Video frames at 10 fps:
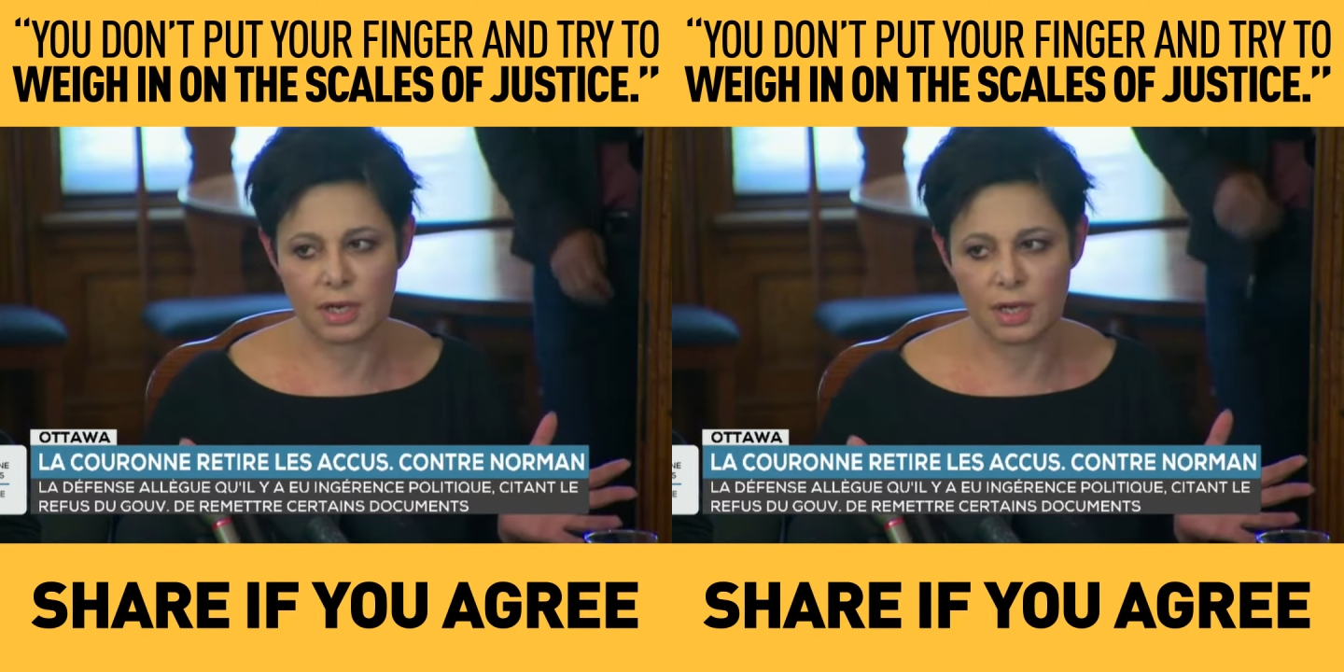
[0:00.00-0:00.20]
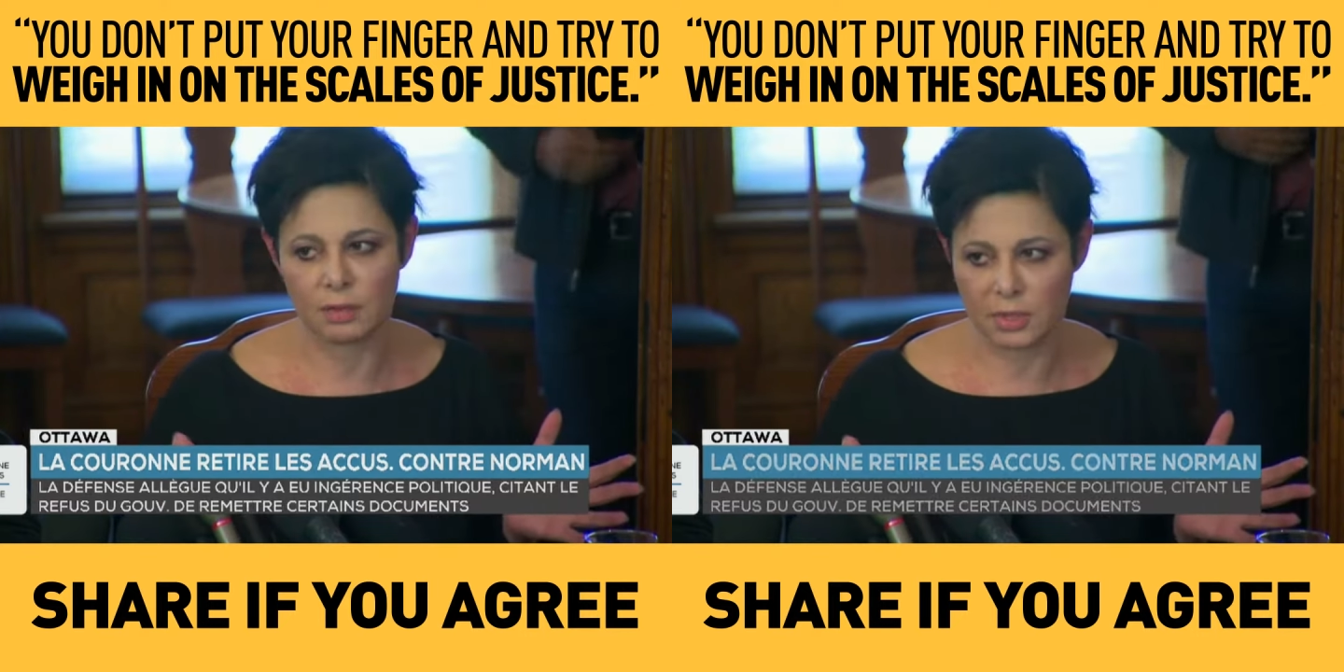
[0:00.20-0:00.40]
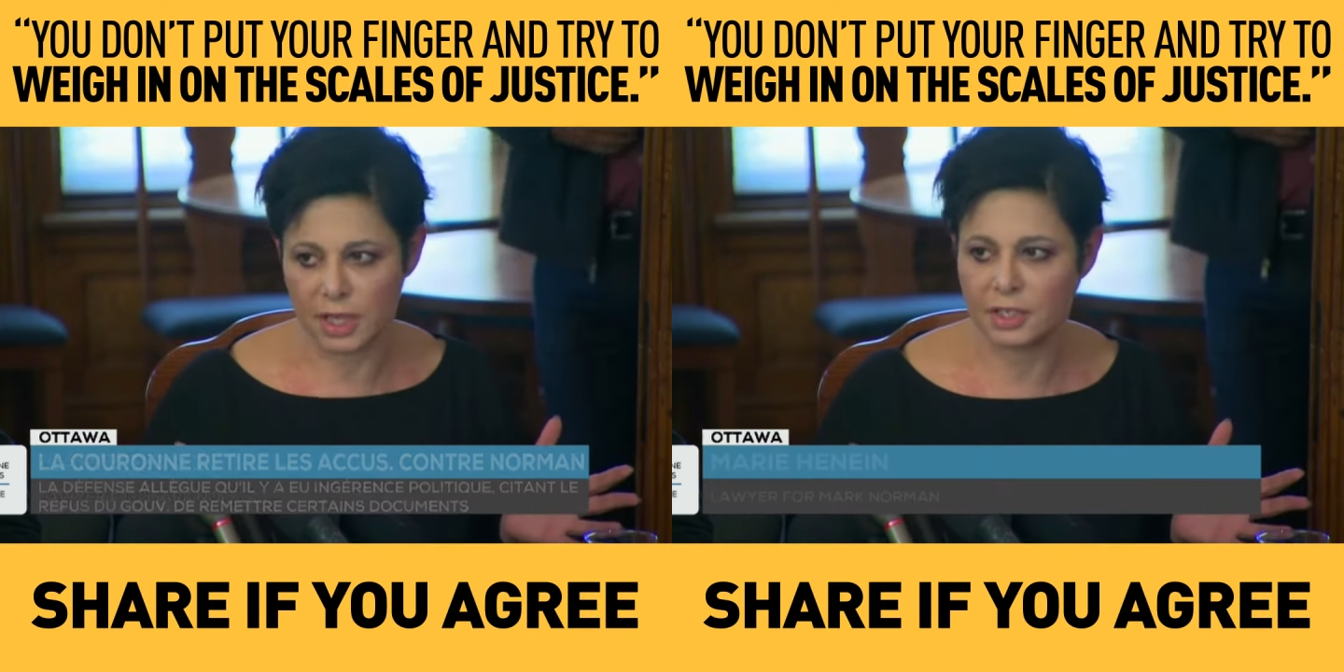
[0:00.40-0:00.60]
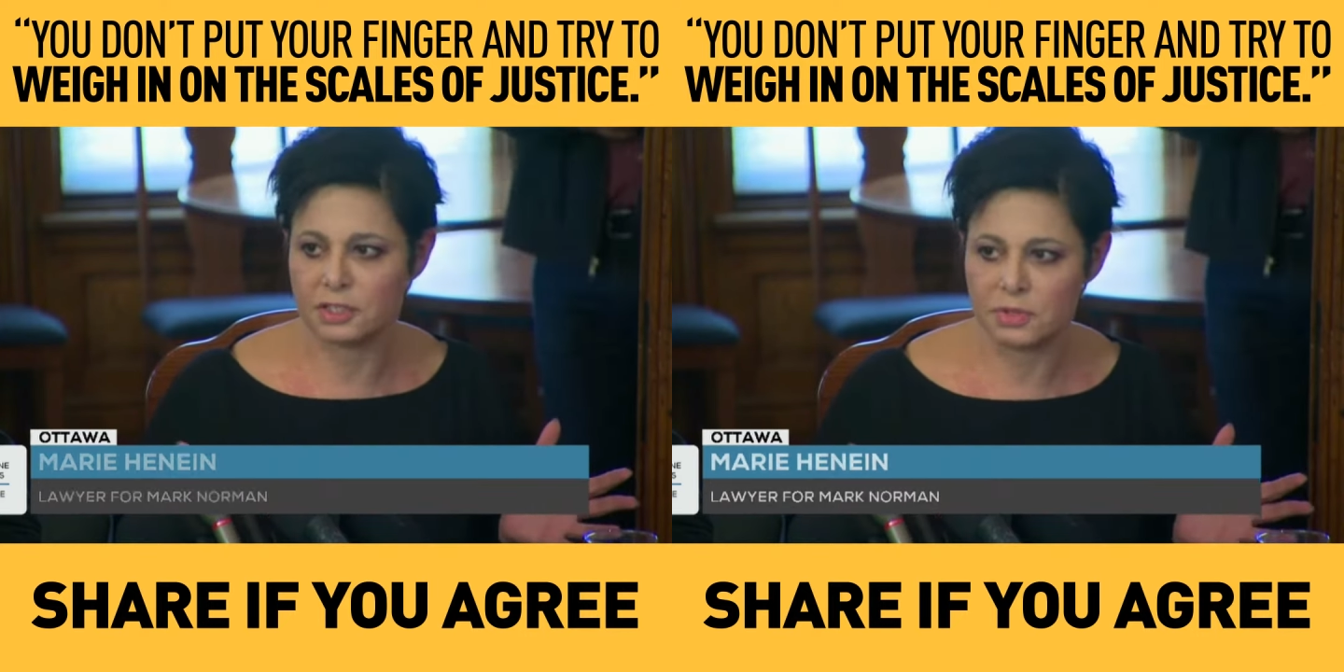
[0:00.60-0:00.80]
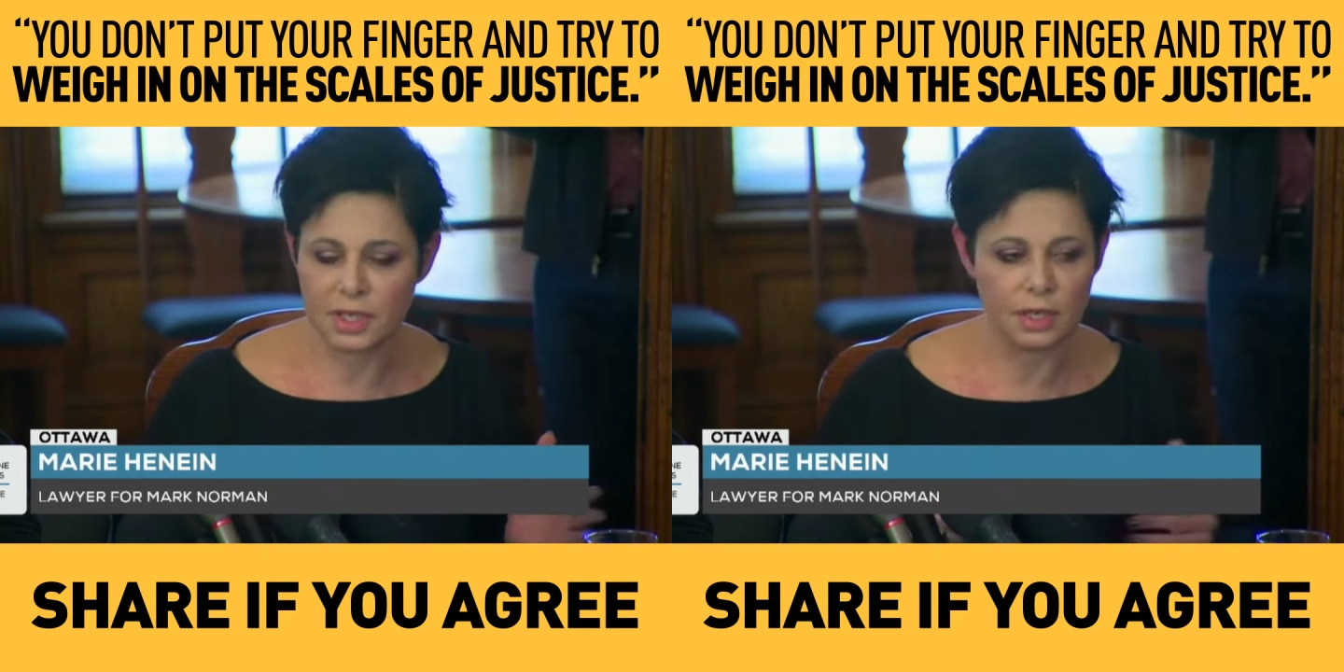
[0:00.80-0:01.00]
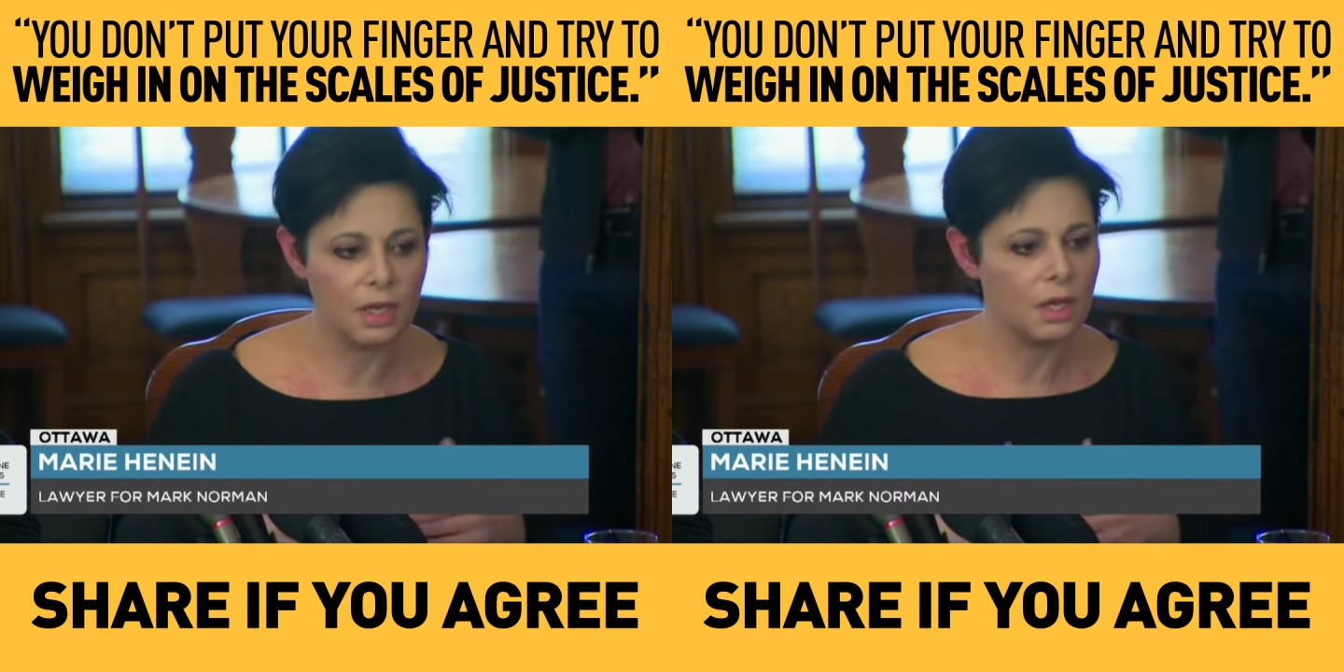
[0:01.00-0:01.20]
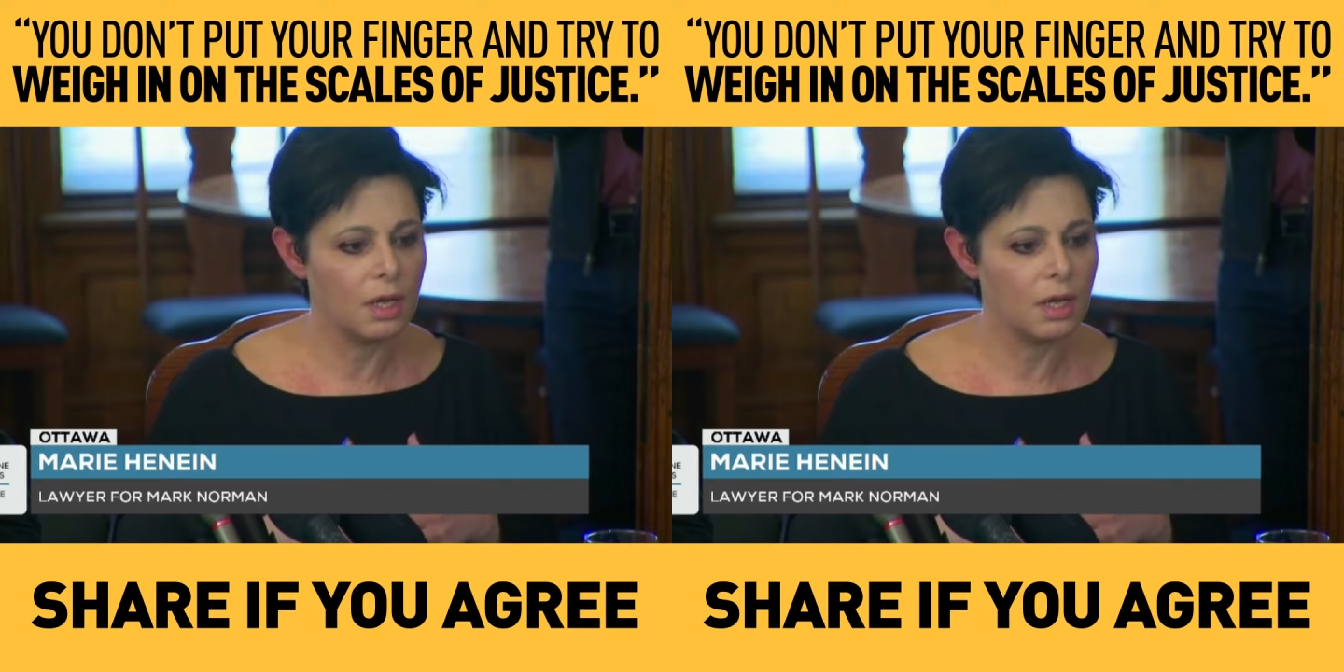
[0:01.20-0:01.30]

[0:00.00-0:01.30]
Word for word: and I'm glad you did,